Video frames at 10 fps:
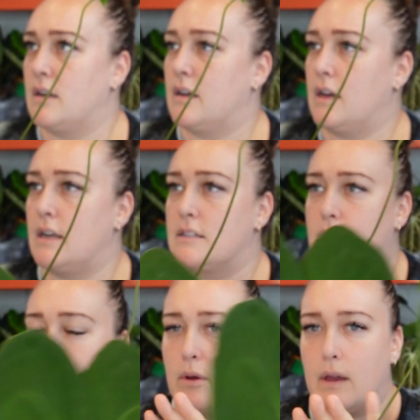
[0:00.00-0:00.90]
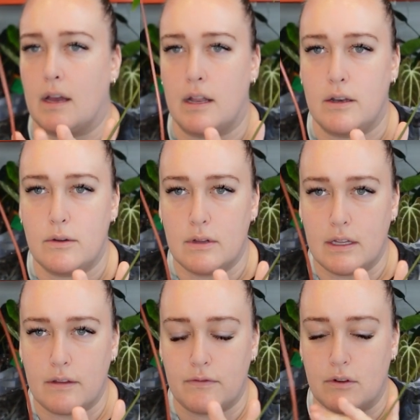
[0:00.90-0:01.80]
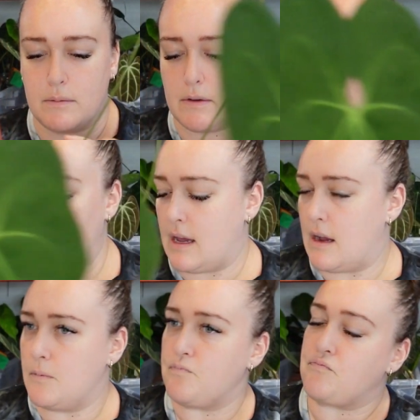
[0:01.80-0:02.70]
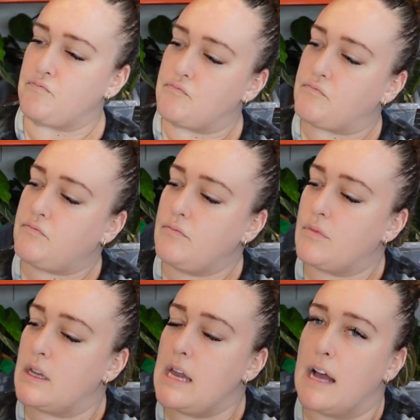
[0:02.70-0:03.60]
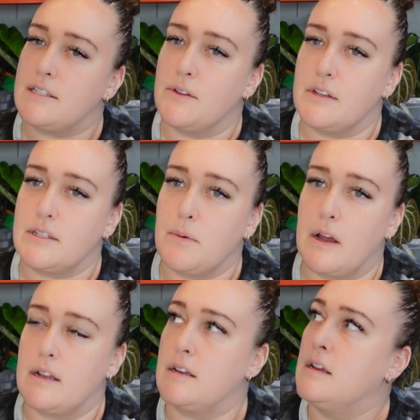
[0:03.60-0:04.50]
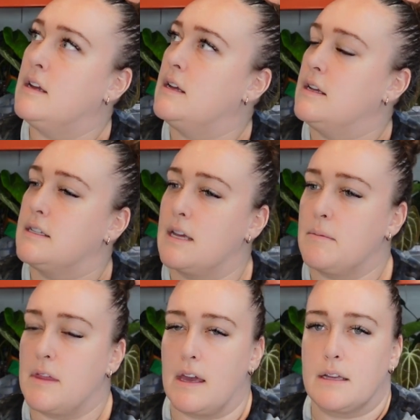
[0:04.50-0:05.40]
And it's growing a new leaf for me right now. Yeah, so this one, same thing.